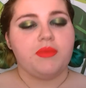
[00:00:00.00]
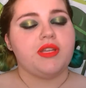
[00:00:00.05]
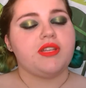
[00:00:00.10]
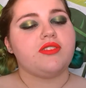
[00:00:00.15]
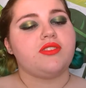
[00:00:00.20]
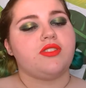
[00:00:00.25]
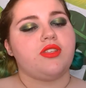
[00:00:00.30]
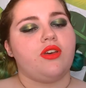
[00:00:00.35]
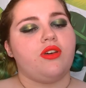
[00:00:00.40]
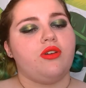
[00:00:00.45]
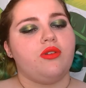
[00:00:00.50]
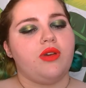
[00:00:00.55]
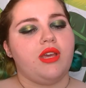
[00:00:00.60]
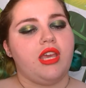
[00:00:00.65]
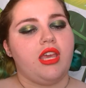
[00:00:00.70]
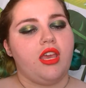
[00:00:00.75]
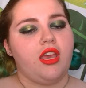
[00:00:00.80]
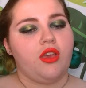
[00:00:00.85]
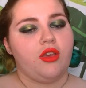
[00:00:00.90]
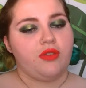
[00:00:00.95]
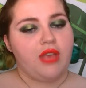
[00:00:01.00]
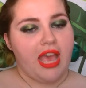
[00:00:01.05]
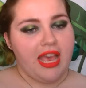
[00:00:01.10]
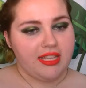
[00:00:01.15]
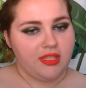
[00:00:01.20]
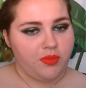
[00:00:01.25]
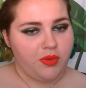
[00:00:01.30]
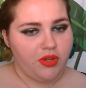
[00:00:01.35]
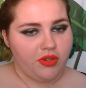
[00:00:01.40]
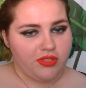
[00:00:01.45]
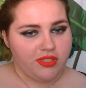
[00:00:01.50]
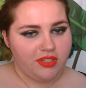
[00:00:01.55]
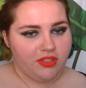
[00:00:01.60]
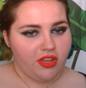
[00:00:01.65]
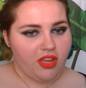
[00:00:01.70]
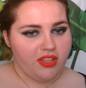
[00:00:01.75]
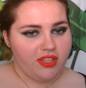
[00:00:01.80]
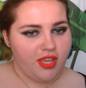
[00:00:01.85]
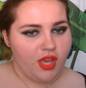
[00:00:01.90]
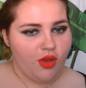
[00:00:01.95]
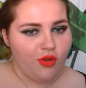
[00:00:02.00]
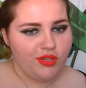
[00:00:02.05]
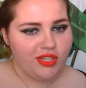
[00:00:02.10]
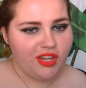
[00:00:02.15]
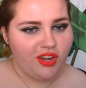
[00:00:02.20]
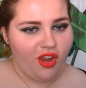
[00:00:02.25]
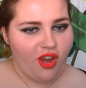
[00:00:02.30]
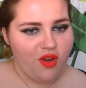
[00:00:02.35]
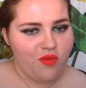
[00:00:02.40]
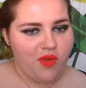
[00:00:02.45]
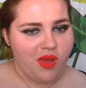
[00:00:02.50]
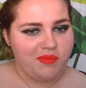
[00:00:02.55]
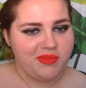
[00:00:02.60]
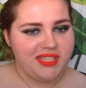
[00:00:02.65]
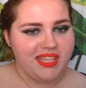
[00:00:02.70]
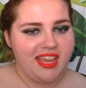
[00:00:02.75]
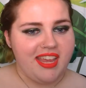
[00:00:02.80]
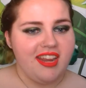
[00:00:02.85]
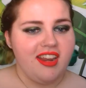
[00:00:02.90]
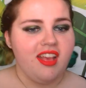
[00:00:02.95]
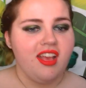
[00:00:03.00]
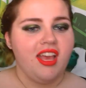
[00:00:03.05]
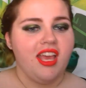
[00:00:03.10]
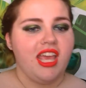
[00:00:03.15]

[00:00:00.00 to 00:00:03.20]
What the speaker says: So as we are still on the ODNR website,